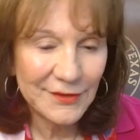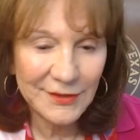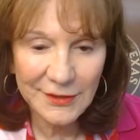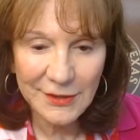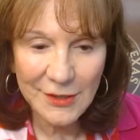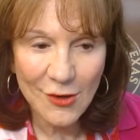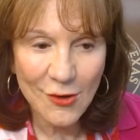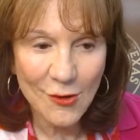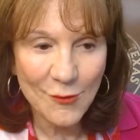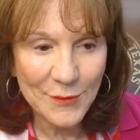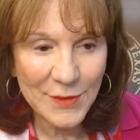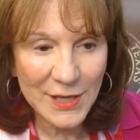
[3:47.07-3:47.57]

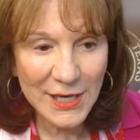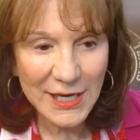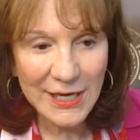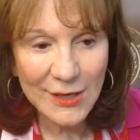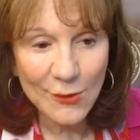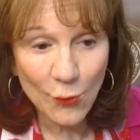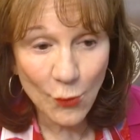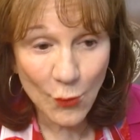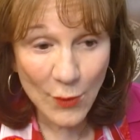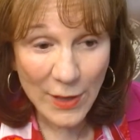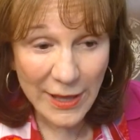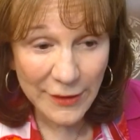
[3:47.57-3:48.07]
so
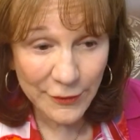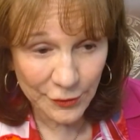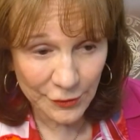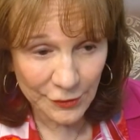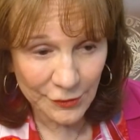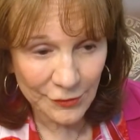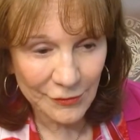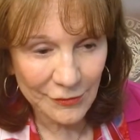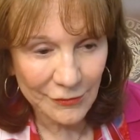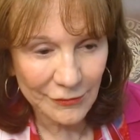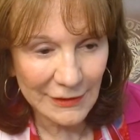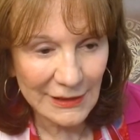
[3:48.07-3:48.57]
many
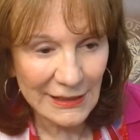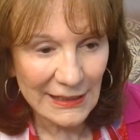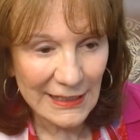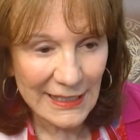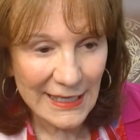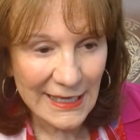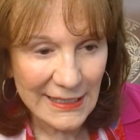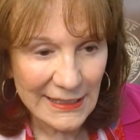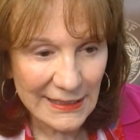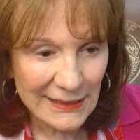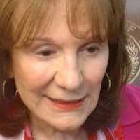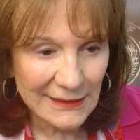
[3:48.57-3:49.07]

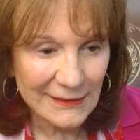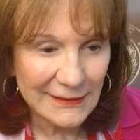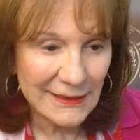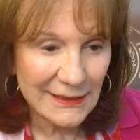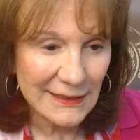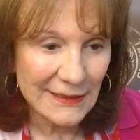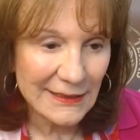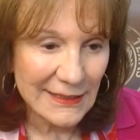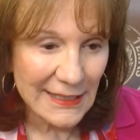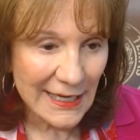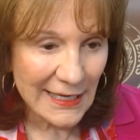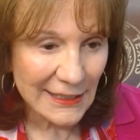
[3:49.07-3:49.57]
weather-related
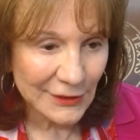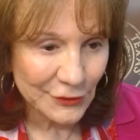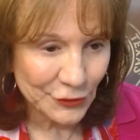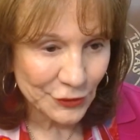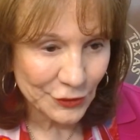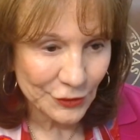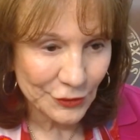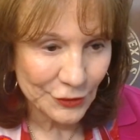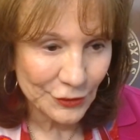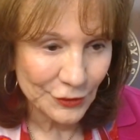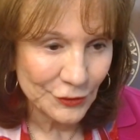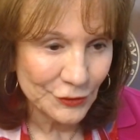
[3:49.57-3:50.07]

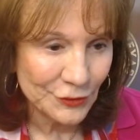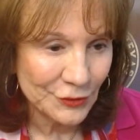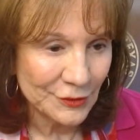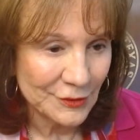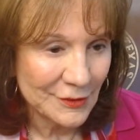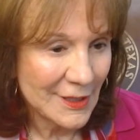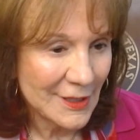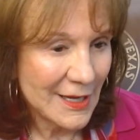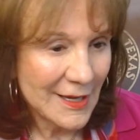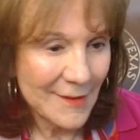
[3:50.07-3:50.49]
disasters,